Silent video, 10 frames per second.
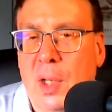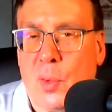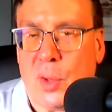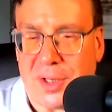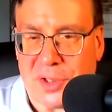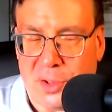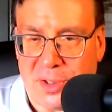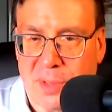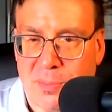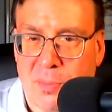We also do
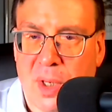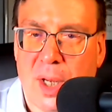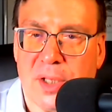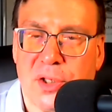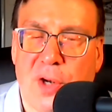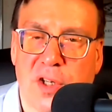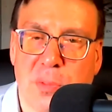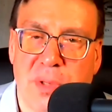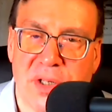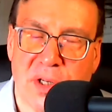some service
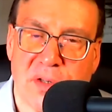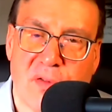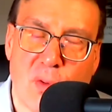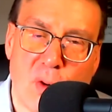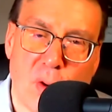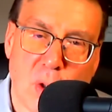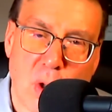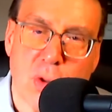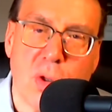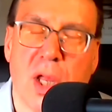business for
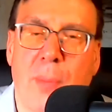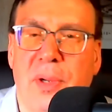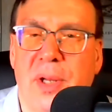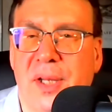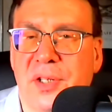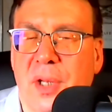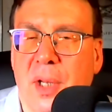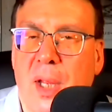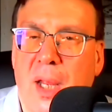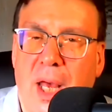local companies,
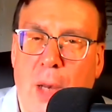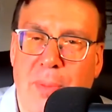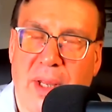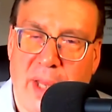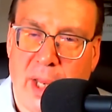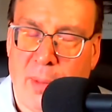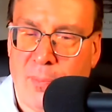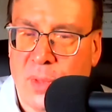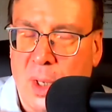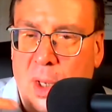helping
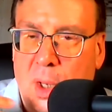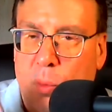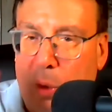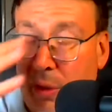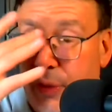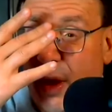them with